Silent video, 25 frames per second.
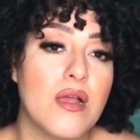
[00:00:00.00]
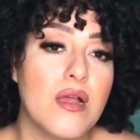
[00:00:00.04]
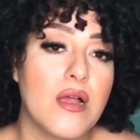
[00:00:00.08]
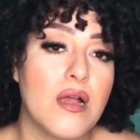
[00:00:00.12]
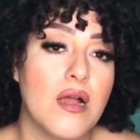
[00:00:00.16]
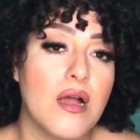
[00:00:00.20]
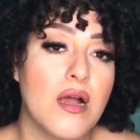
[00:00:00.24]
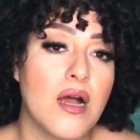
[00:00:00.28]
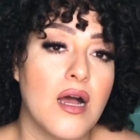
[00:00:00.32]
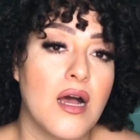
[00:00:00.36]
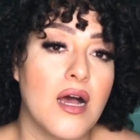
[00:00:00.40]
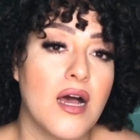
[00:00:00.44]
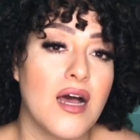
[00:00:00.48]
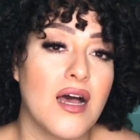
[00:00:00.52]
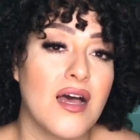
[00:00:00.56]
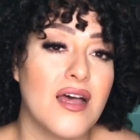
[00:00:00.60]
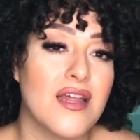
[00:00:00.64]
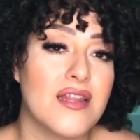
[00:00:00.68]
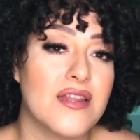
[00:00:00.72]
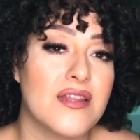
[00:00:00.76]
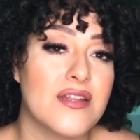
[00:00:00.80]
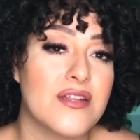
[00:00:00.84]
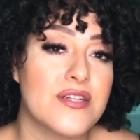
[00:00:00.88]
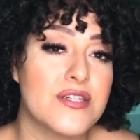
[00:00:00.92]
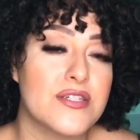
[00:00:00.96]

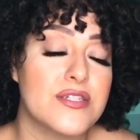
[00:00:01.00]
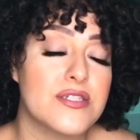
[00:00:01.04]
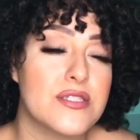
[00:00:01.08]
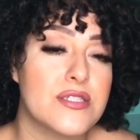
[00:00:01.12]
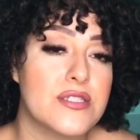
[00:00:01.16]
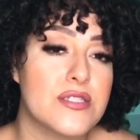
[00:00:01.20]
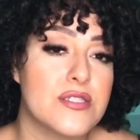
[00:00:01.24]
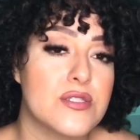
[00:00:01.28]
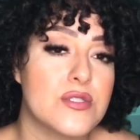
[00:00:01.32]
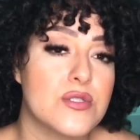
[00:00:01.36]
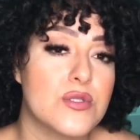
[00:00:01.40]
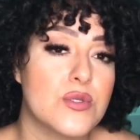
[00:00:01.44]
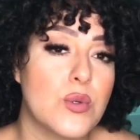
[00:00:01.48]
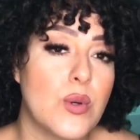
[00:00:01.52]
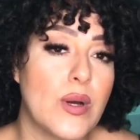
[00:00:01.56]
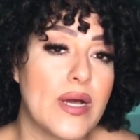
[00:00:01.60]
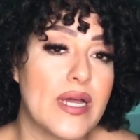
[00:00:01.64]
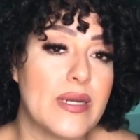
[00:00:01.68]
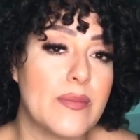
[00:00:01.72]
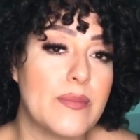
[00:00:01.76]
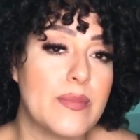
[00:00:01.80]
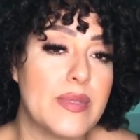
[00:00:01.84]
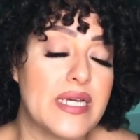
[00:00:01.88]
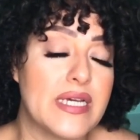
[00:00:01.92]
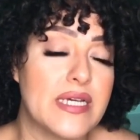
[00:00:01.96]
There's
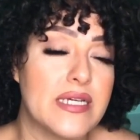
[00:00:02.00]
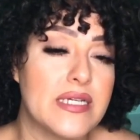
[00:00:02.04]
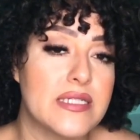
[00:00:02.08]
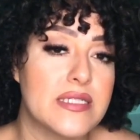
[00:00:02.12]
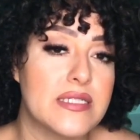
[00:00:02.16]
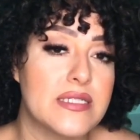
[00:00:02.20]
quite a bit,